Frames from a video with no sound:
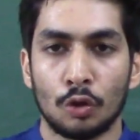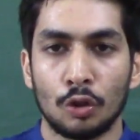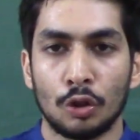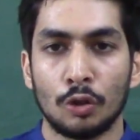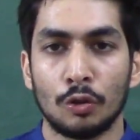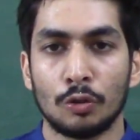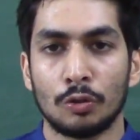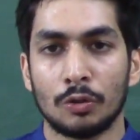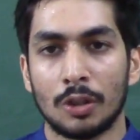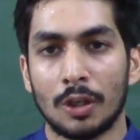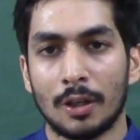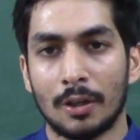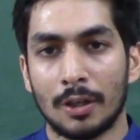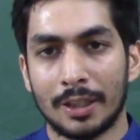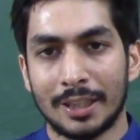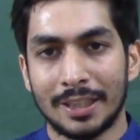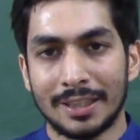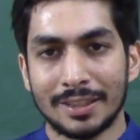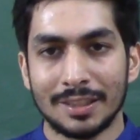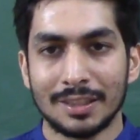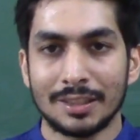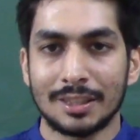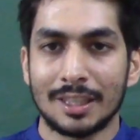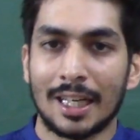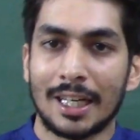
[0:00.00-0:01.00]
you, the
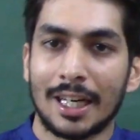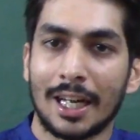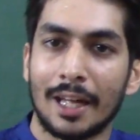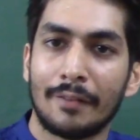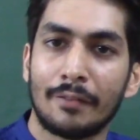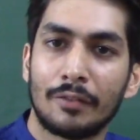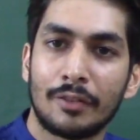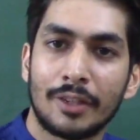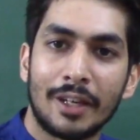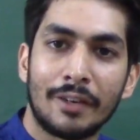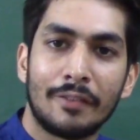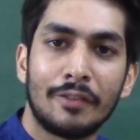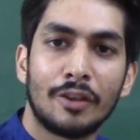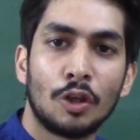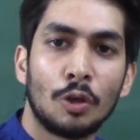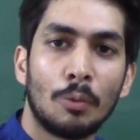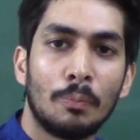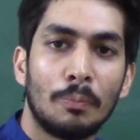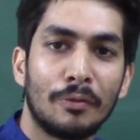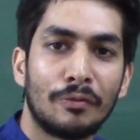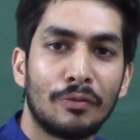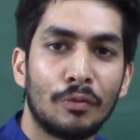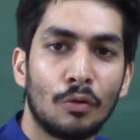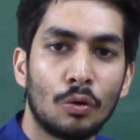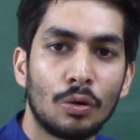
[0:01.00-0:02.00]
reasons that I have given you
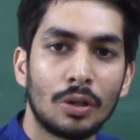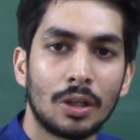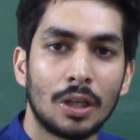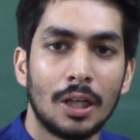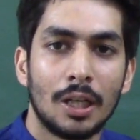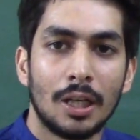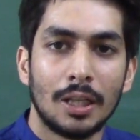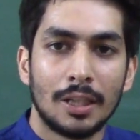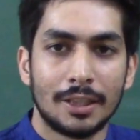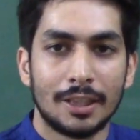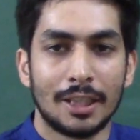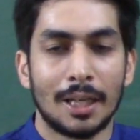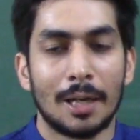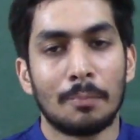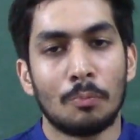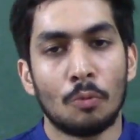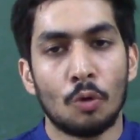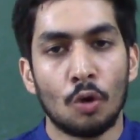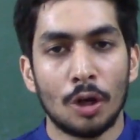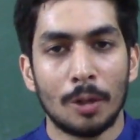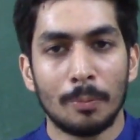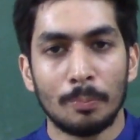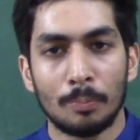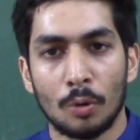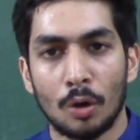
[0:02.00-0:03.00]
before, they are
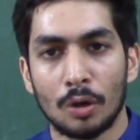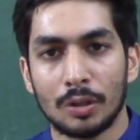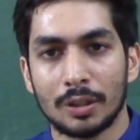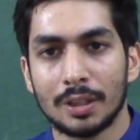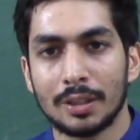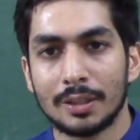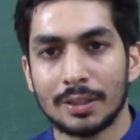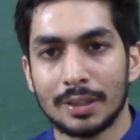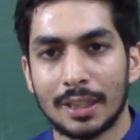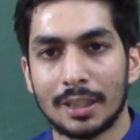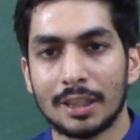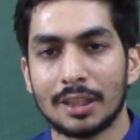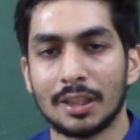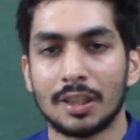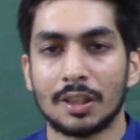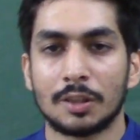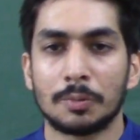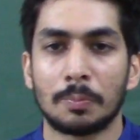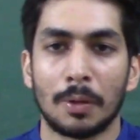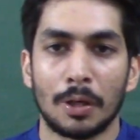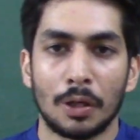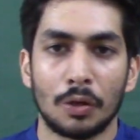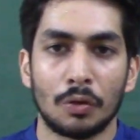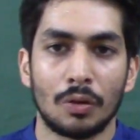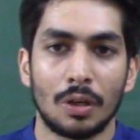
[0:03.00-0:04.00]
more important than this
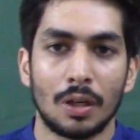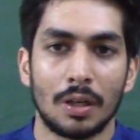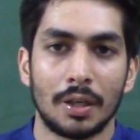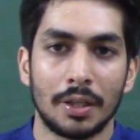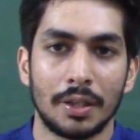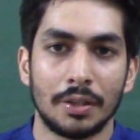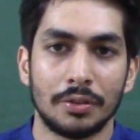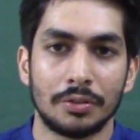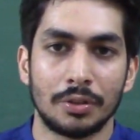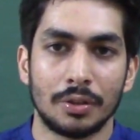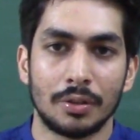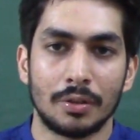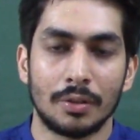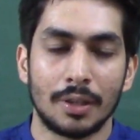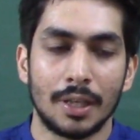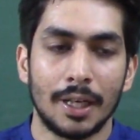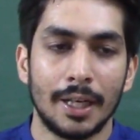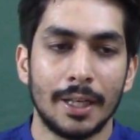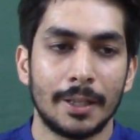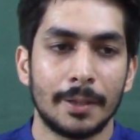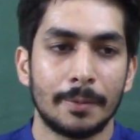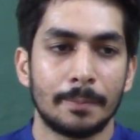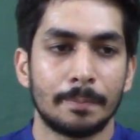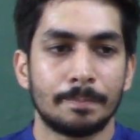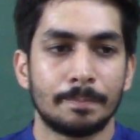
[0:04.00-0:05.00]
particular reason, right?